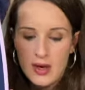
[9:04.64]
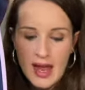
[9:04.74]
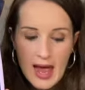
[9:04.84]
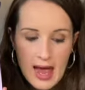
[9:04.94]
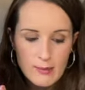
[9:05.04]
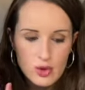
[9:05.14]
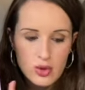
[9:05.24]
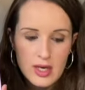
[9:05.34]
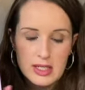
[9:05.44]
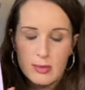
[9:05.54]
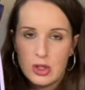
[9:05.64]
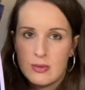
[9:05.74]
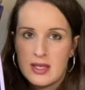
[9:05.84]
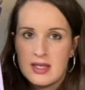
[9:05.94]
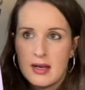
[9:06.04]
I am trying to push
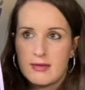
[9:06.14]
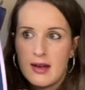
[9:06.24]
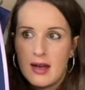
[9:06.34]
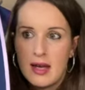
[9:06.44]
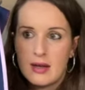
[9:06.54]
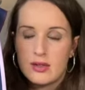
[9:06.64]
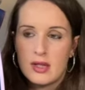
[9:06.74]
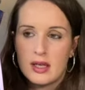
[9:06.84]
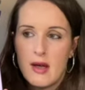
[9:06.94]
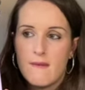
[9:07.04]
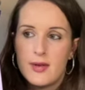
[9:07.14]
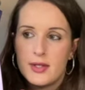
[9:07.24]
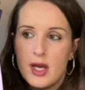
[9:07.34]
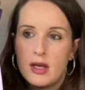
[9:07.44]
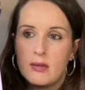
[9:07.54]
myself out of that comfort
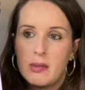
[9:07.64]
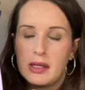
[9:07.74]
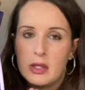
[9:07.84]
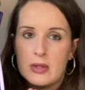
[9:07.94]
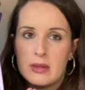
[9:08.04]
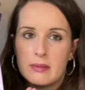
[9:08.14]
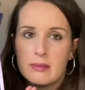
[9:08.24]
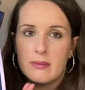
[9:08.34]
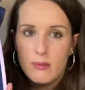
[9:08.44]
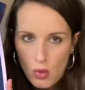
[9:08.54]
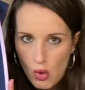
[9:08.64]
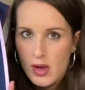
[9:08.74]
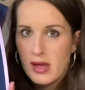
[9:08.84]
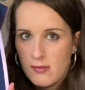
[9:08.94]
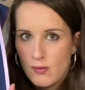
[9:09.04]
zone by using more
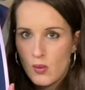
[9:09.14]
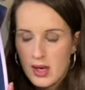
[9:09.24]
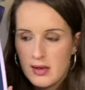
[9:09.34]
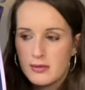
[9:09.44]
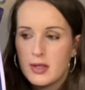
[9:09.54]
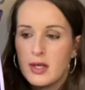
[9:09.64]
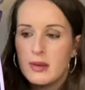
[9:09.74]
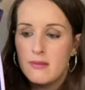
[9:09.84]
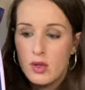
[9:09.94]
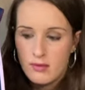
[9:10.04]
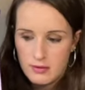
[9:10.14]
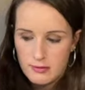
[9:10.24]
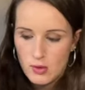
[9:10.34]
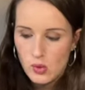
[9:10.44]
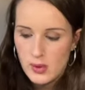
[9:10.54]
even weave moving
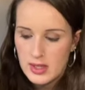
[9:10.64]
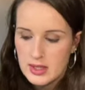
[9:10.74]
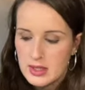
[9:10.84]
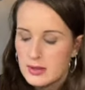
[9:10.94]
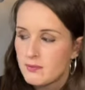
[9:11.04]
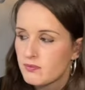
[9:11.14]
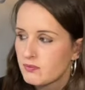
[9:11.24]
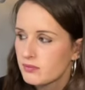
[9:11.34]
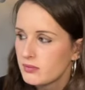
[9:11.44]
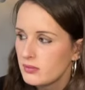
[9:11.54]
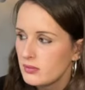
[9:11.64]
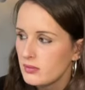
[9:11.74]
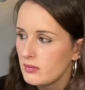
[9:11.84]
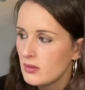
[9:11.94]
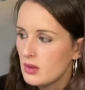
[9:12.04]
forward.
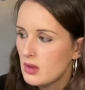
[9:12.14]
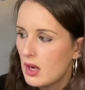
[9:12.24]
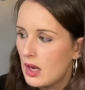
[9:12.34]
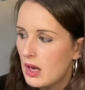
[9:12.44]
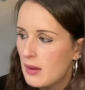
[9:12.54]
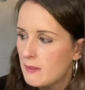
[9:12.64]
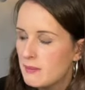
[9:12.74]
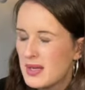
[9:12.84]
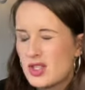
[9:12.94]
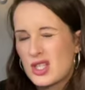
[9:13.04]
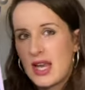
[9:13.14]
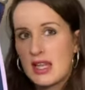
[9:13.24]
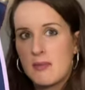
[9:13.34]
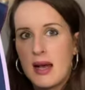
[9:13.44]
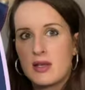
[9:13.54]
But it's just getting
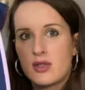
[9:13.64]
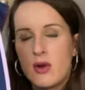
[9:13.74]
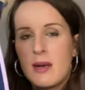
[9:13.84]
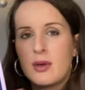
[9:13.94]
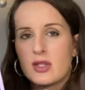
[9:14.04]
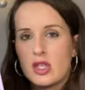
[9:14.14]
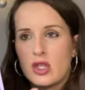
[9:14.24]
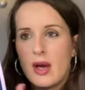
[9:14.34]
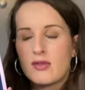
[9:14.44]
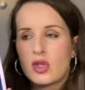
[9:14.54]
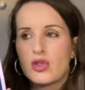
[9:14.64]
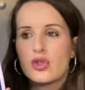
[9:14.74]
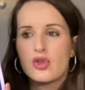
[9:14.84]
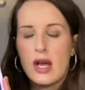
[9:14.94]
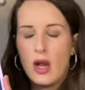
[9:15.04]
the balance right, because I do have to
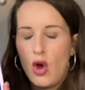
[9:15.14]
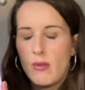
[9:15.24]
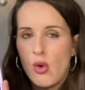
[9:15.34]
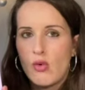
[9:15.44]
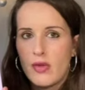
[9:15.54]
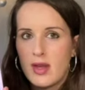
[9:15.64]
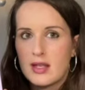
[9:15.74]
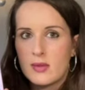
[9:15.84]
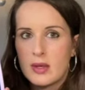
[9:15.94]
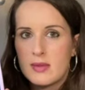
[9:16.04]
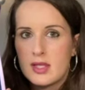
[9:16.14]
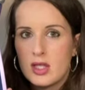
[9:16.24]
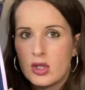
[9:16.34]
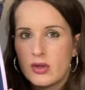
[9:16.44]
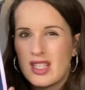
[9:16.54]
concentrate a lot more on this when I'm
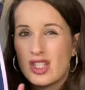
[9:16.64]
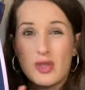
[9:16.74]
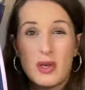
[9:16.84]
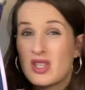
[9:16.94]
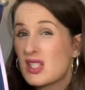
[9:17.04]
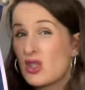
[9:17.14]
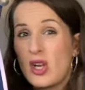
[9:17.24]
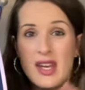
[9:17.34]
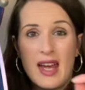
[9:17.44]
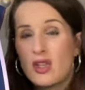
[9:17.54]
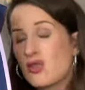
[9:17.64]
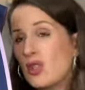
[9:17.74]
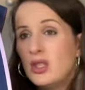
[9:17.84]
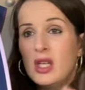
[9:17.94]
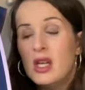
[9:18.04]
stitching on this, just because it's not a natural